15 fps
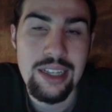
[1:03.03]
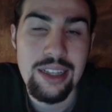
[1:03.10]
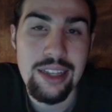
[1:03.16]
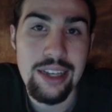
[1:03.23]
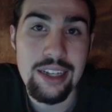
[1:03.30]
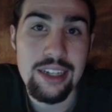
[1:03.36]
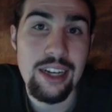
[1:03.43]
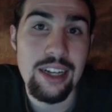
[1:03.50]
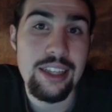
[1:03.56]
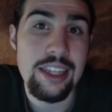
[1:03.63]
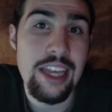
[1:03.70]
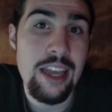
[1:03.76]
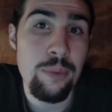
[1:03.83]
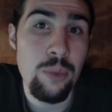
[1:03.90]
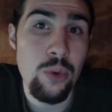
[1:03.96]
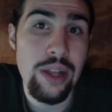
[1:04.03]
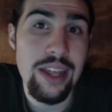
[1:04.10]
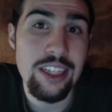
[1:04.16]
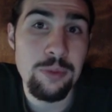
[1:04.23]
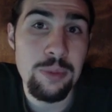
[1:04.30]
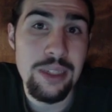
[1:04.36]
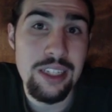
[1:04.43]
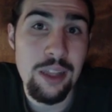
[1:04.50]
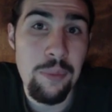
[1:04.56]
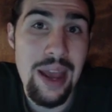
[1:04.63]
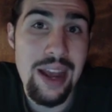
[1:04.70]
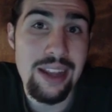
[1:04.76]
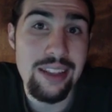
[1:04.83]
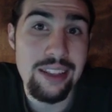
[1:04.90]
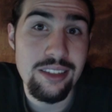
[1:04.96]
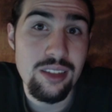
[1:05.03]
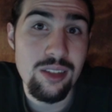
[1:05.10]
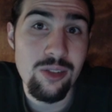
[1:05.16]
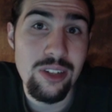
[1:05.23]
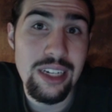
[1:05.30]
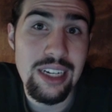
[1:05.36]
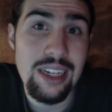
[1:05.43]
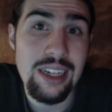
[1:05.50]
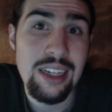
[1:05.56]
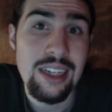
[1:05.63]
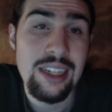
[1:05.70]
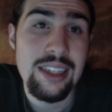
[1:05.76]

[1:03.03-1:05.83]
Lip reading: Like the Game Boy SP and the backlit screen,